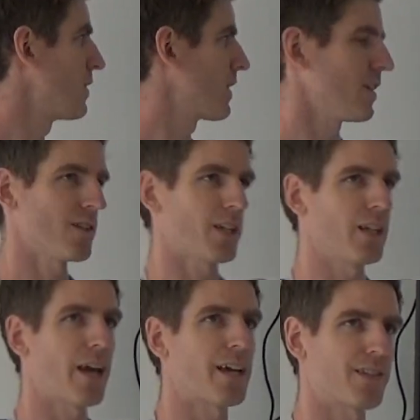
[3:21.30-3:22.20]
because
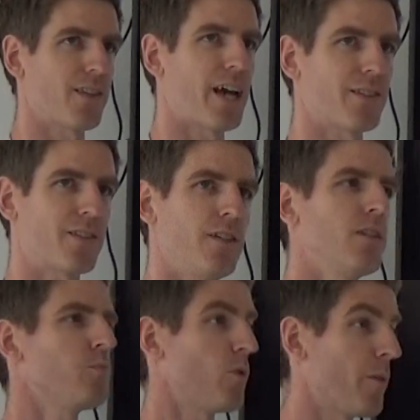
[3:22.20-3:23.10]
it has that
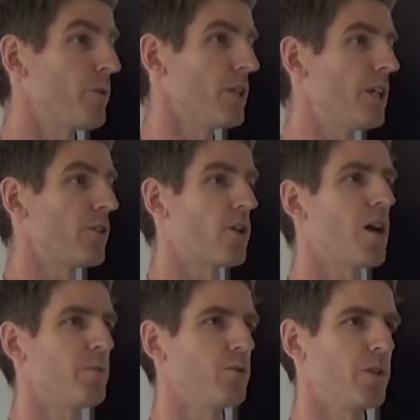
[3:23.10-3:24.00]
property in
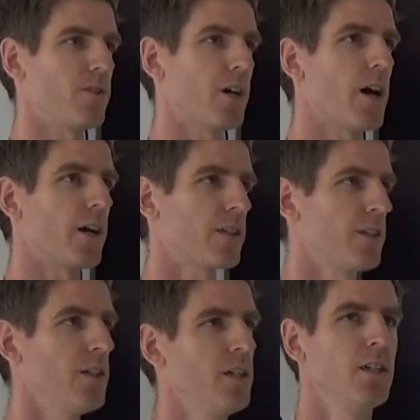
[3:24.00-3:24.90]
common with the arc,
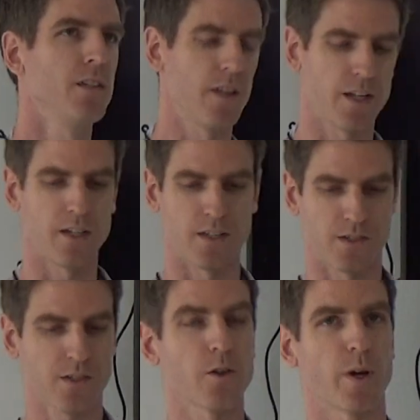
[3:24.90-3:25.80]
that it
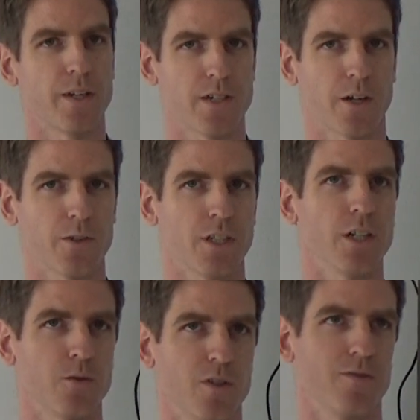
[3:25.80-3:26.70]
is hereditarily
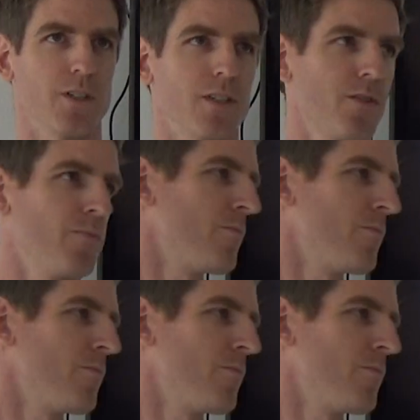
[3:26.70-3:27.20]
equivalent.